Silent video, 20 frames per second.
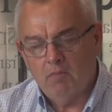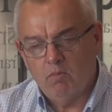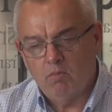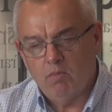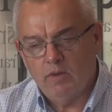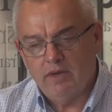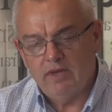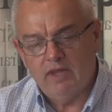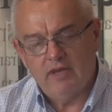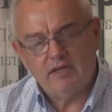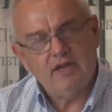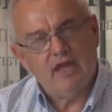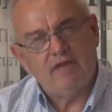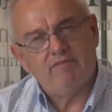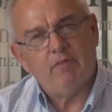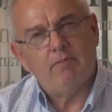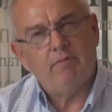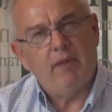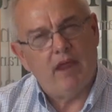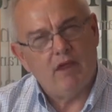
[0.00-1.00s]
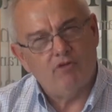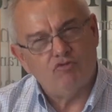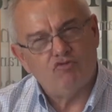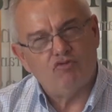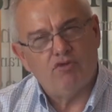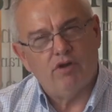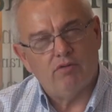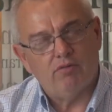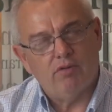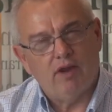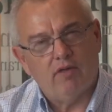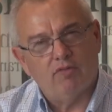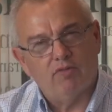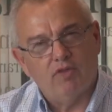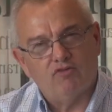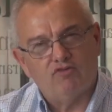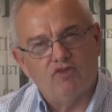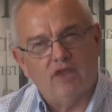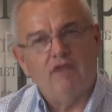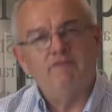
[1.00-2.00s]
we need to have a boundary around
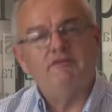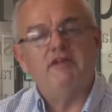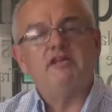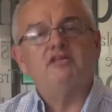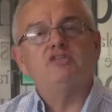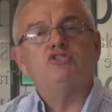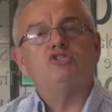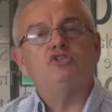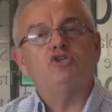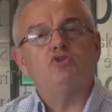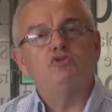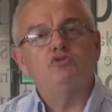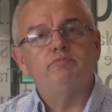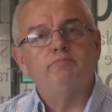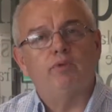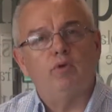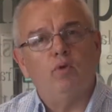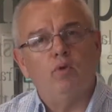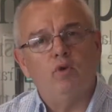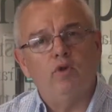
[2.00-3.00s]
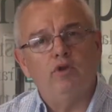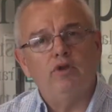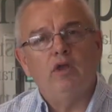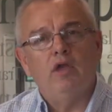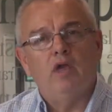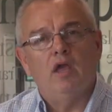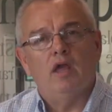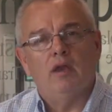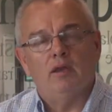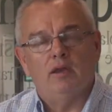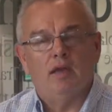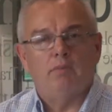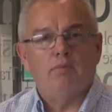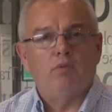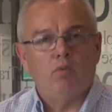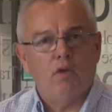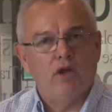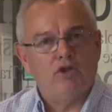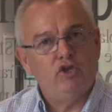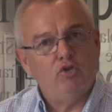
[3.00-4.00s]
this. If it is too broad,
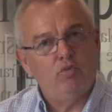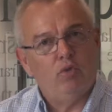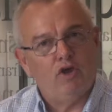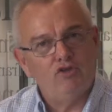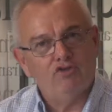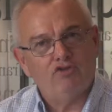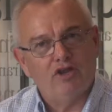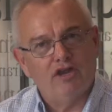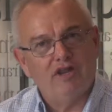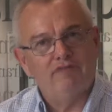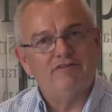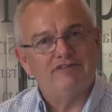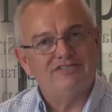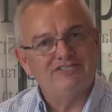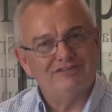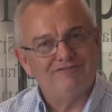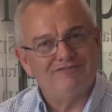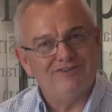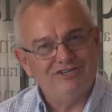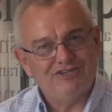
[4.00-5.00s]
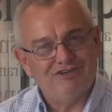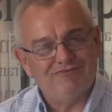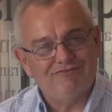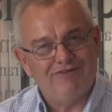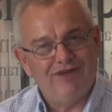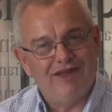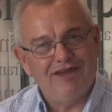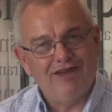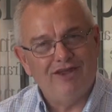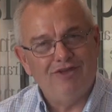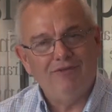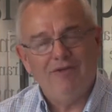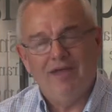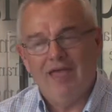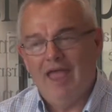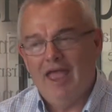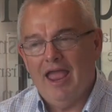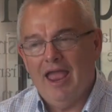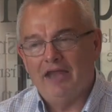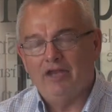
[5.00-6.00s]
number one, you won't deliver sufficient value
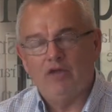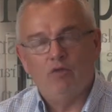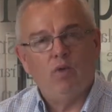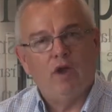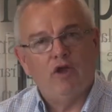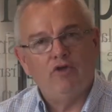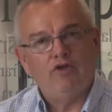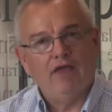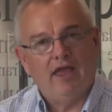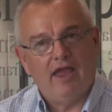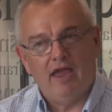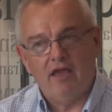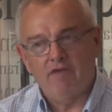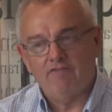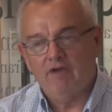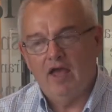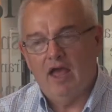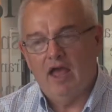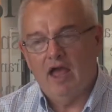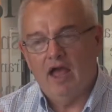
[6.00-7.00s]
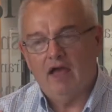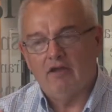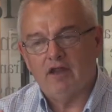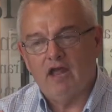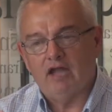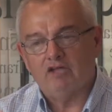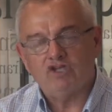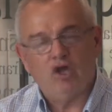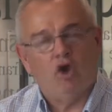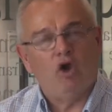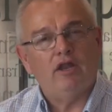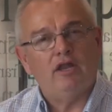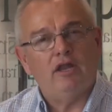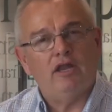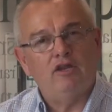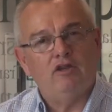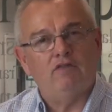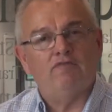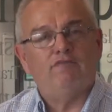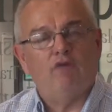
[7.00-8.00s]
and you won't have a
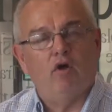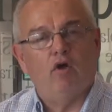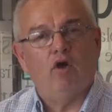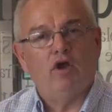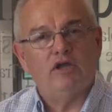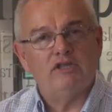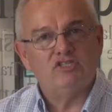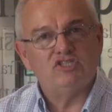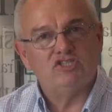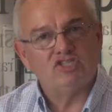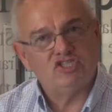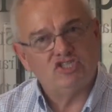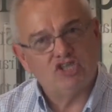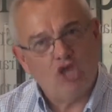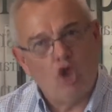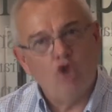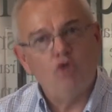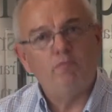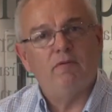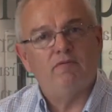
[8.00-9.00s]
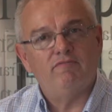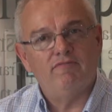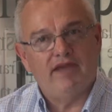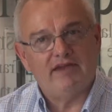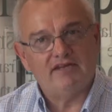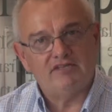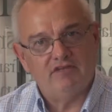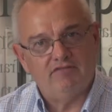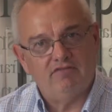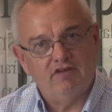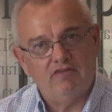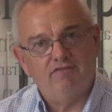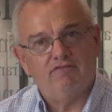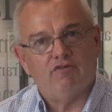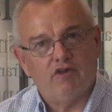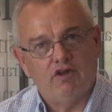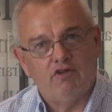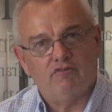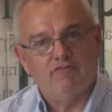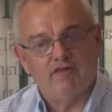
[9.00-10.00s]
tightly defined scope of activity
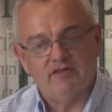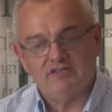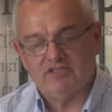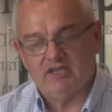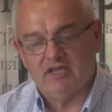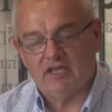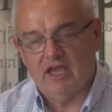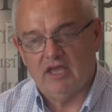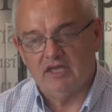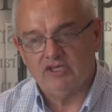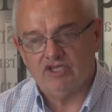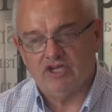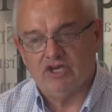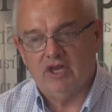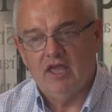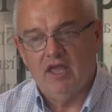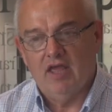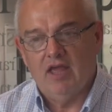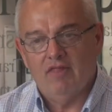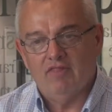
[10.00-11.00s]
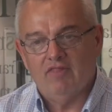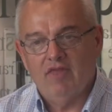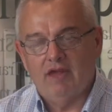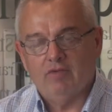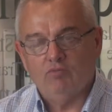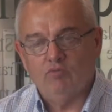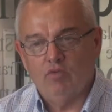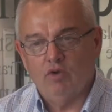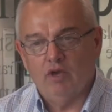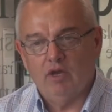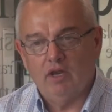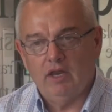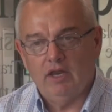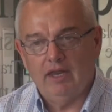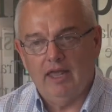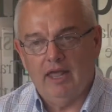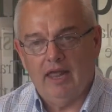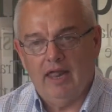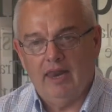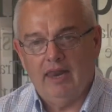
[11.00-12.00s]
for your investigation that
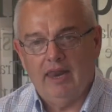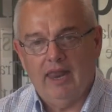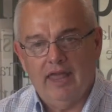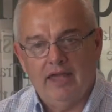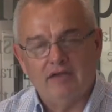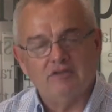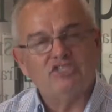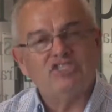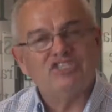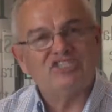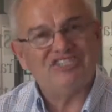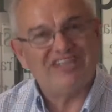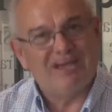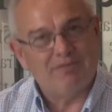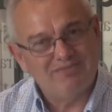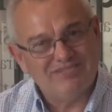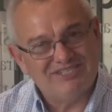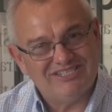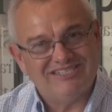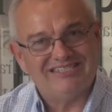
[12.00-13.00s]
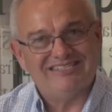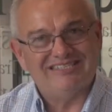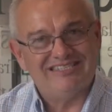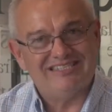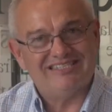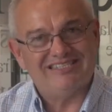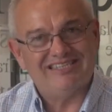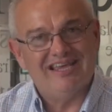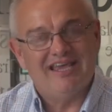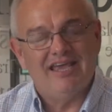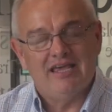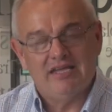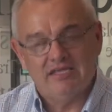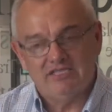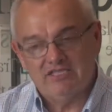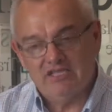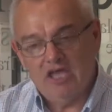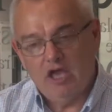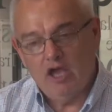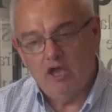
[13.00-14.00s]
really allows substance.
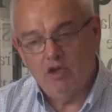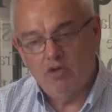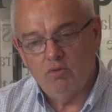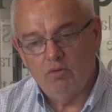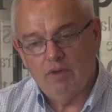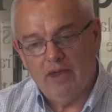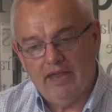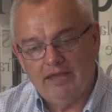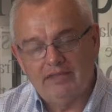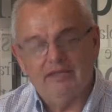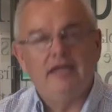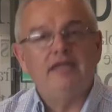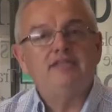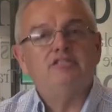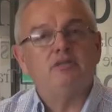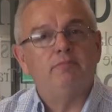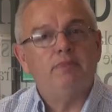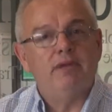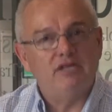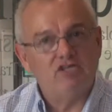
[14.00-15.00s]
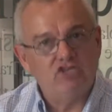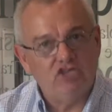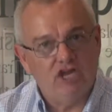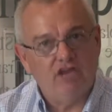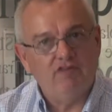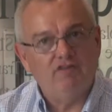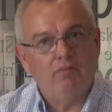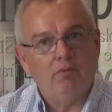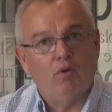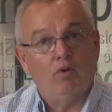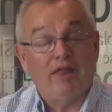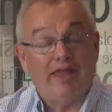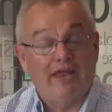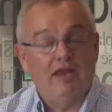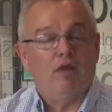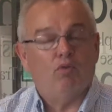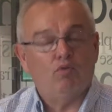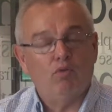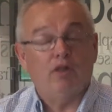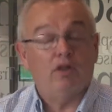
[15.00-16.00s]
So it needs to be achievable
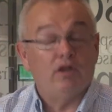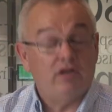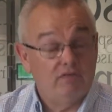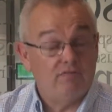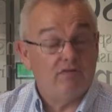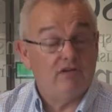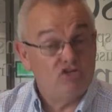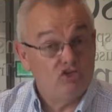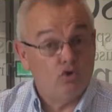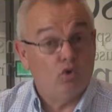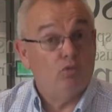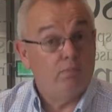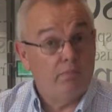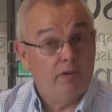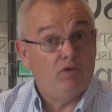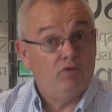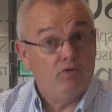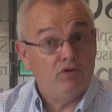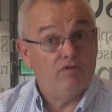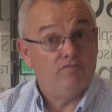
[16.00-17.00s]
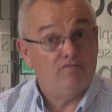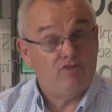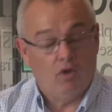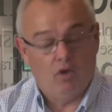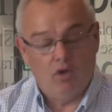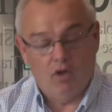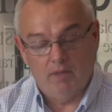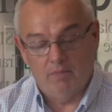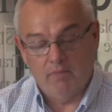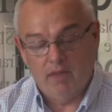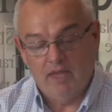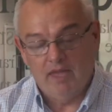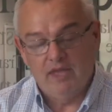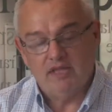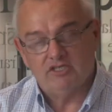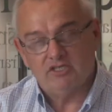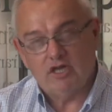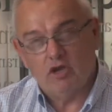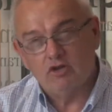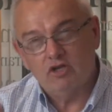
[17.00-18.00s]
in a relatively short period of time.
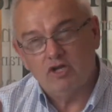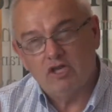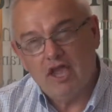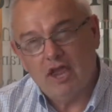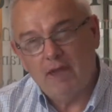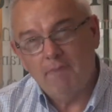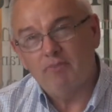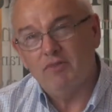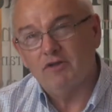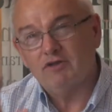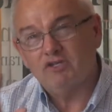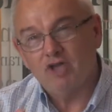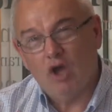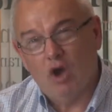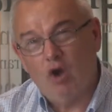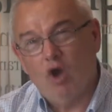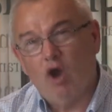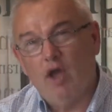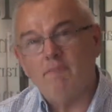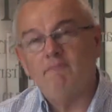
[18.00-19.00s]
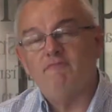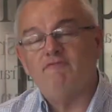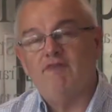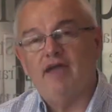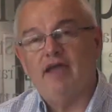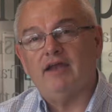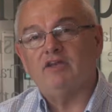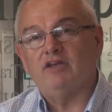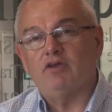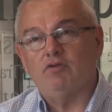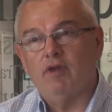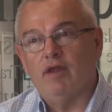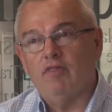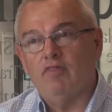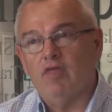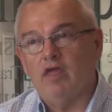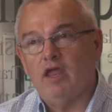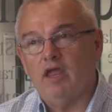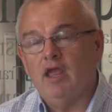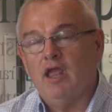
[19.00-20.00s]
So keep the time factor
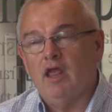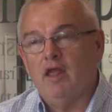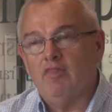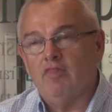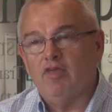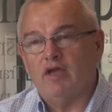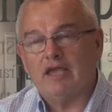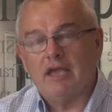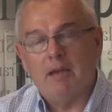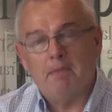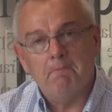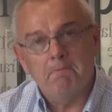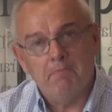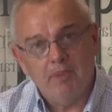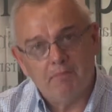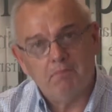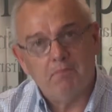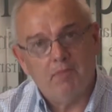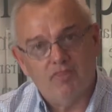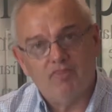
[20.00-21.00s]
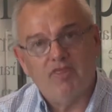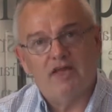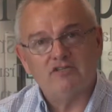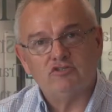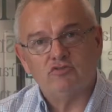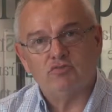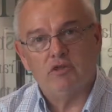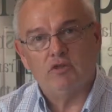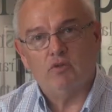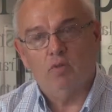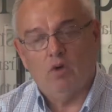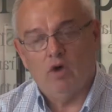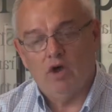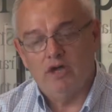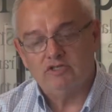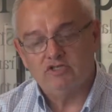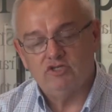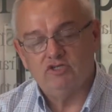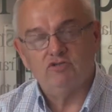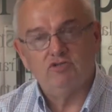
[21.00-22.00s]
and the commitment that's
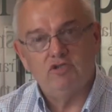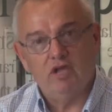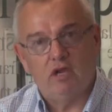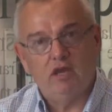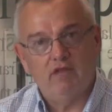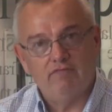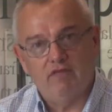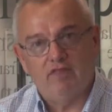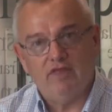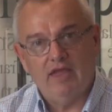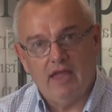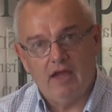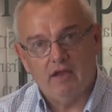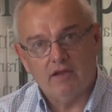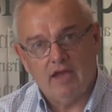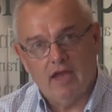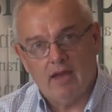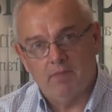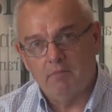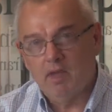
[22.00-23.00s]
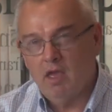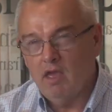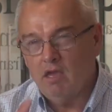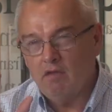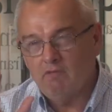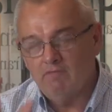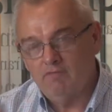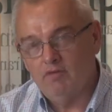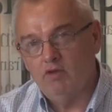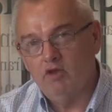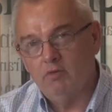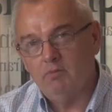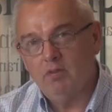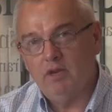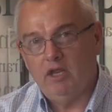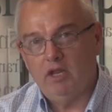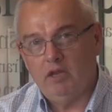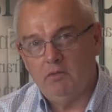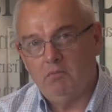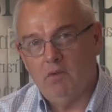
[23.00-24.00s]
required to deliver the outcome
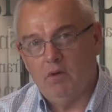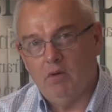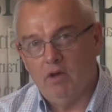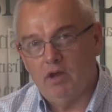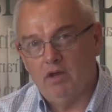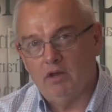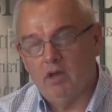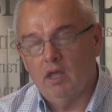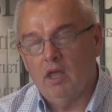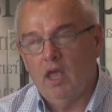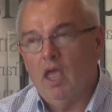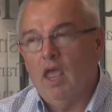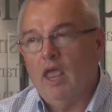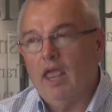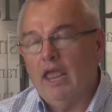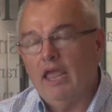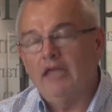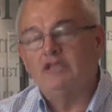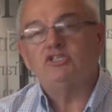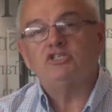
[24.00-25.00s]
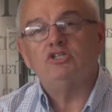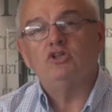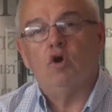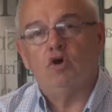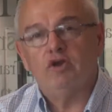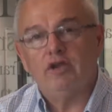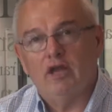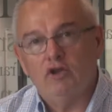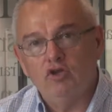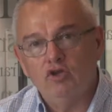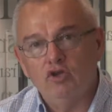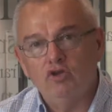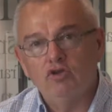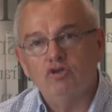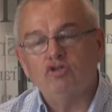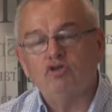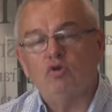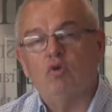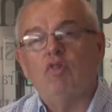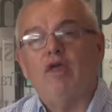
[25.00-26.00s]
firmly in mind. It's not
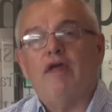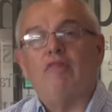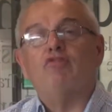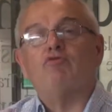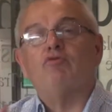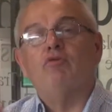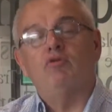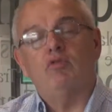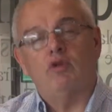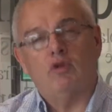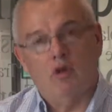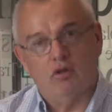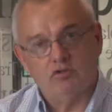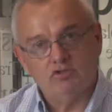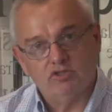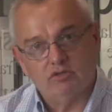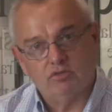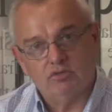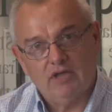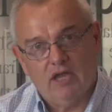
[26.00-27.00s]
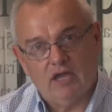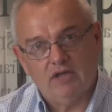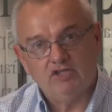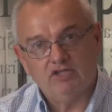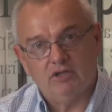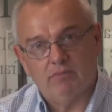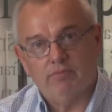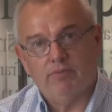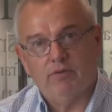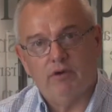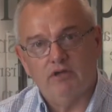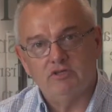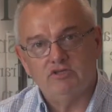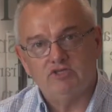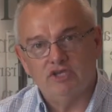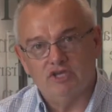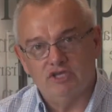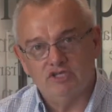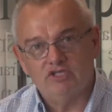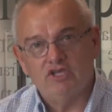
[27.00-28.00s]
unusual that through the consultation
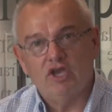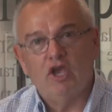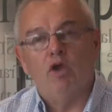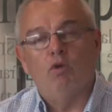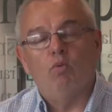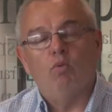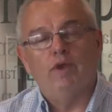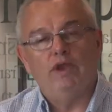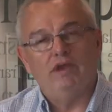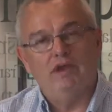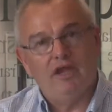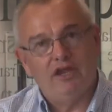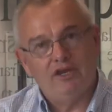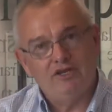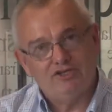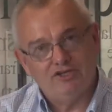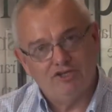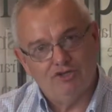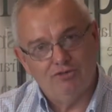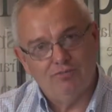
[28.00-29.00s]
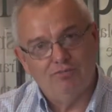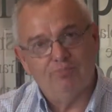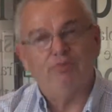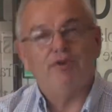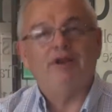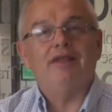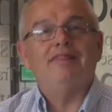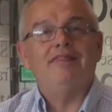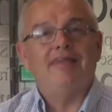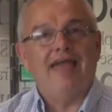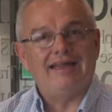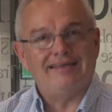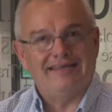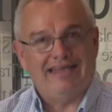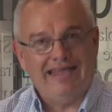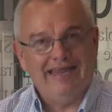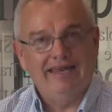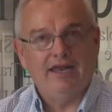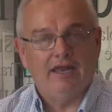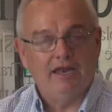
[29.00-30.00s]
process we need to bring that
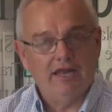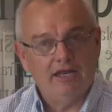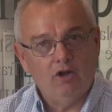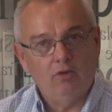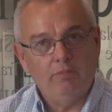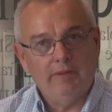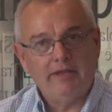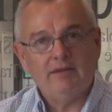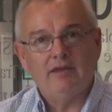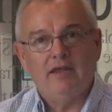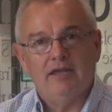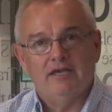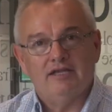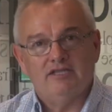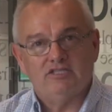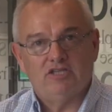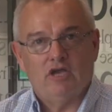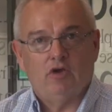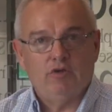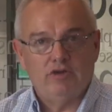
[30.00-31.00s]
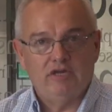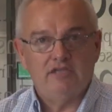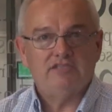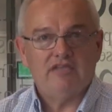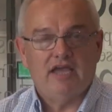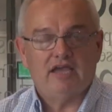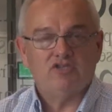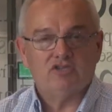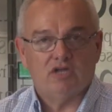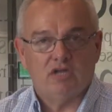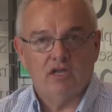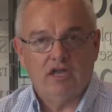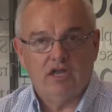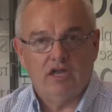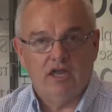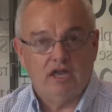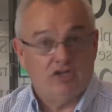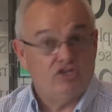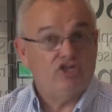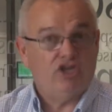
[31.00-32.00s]
in a little bit so it is
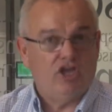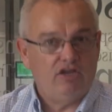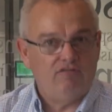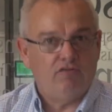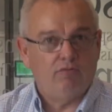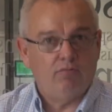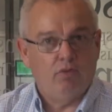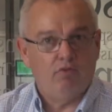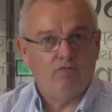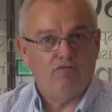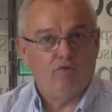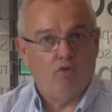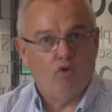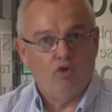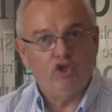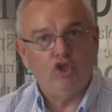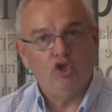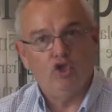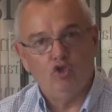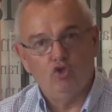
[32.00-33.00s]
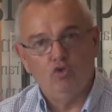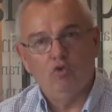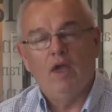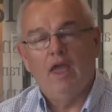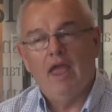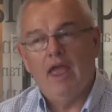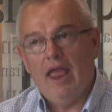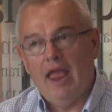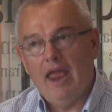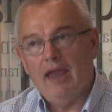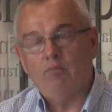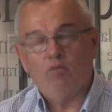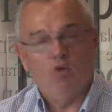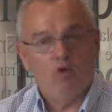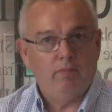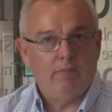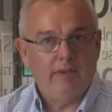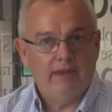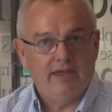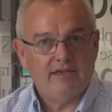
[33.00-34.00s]
actually achievable for you and
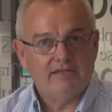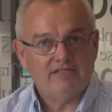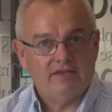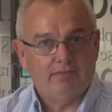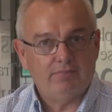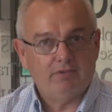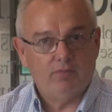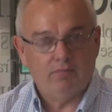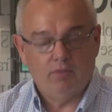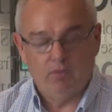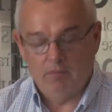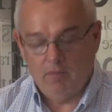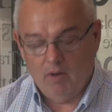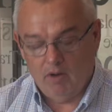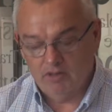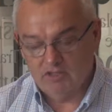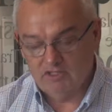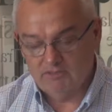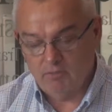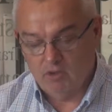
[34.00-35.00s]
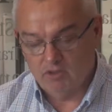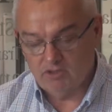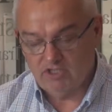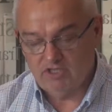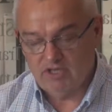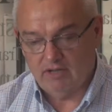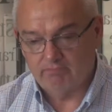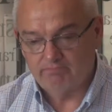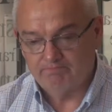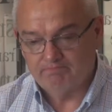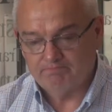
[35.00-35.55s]
will be acceptable by the sponsor.